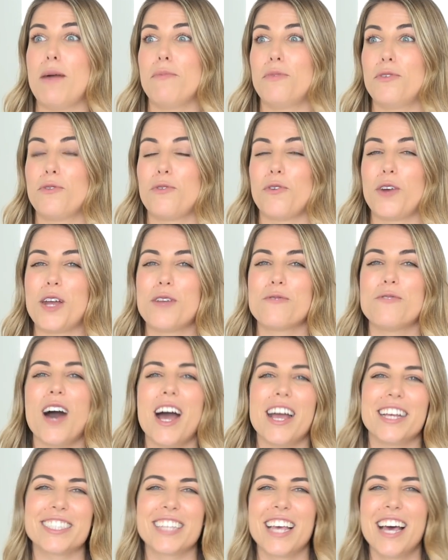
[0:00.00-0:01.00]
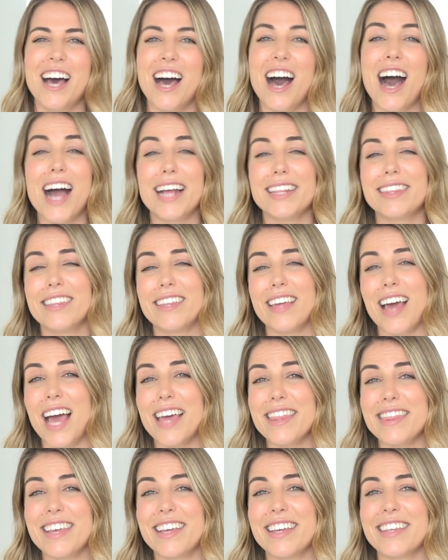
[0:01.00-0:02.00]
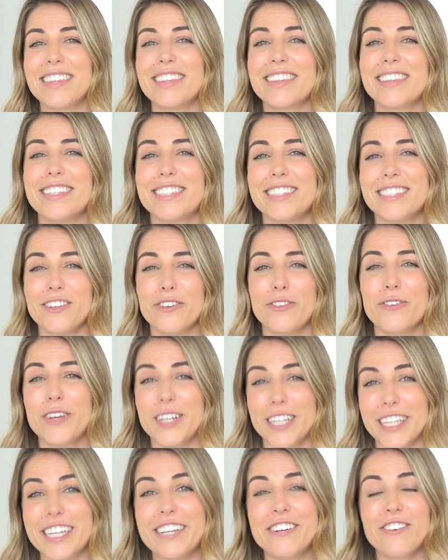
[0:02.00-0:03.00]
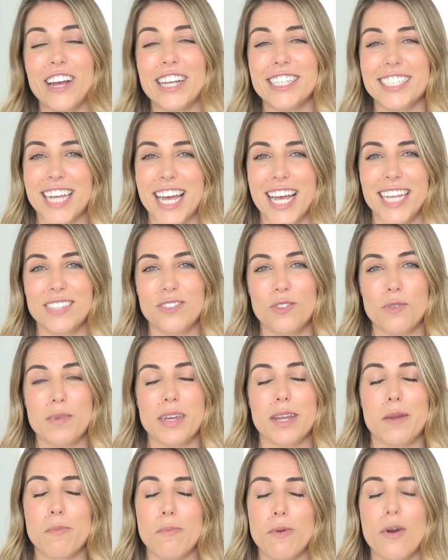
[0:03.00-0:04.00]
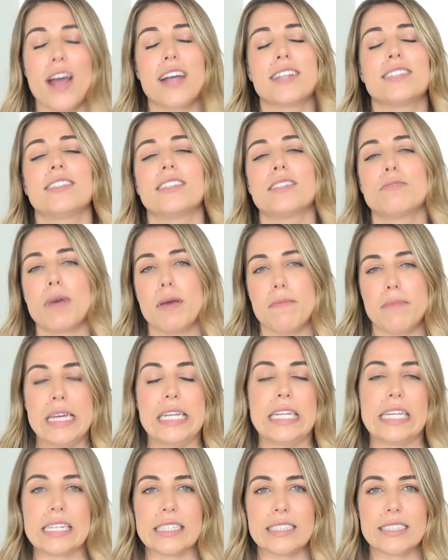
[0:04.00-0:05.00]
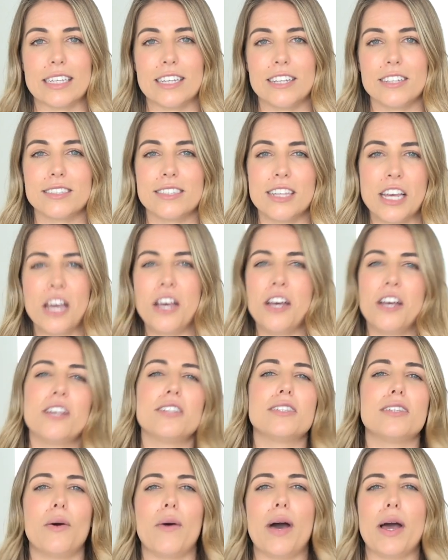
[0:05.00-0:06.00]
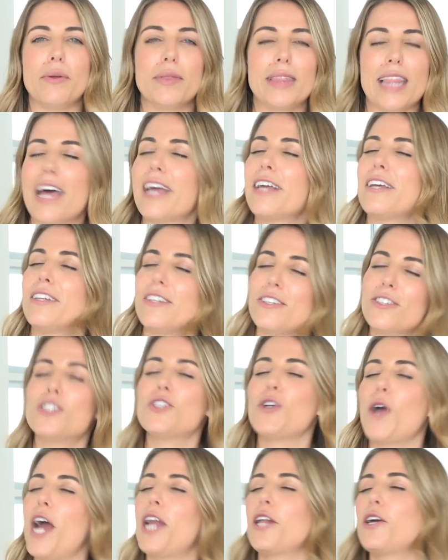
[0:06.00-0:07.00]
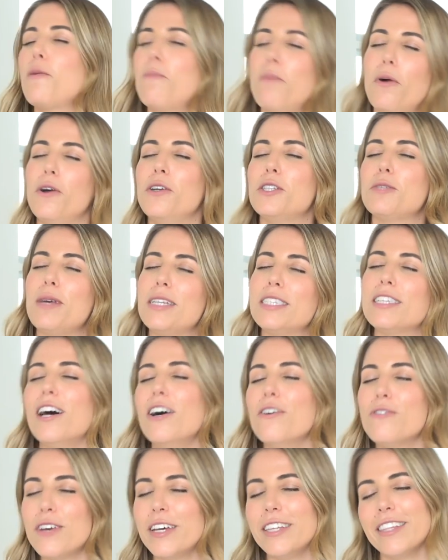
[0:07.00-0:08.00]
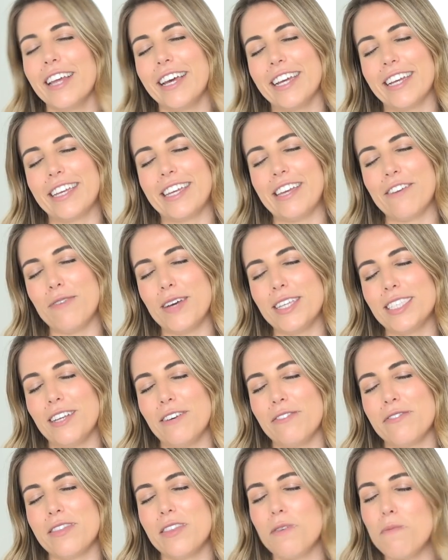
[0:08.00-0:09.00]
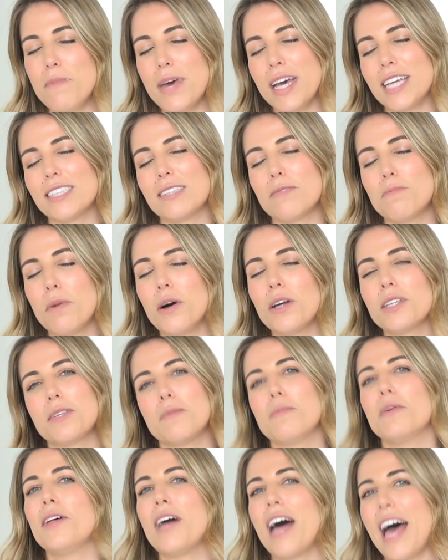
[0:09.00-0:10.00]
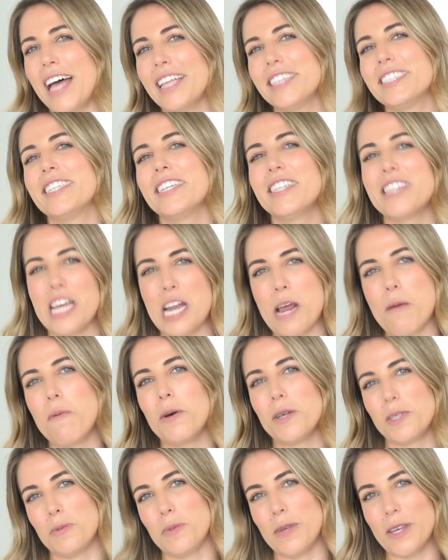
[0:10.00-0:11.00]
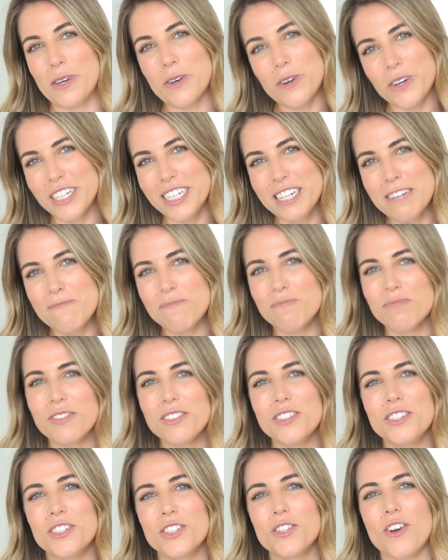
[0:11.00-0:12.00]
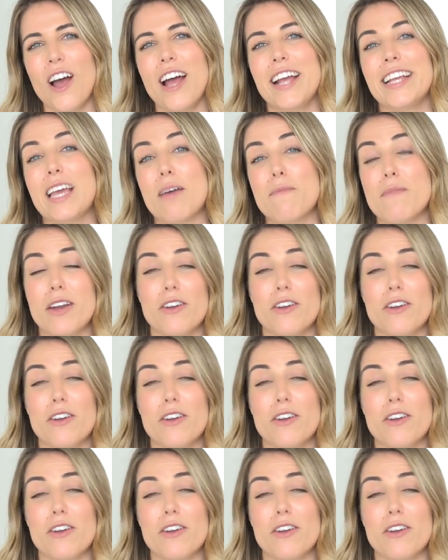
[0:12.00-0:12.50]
me up for free advice, I think this is a really great chance for me to practice my media skills. So I would like try to compose myself and like give myself the best possible answer that I possibly could to try and get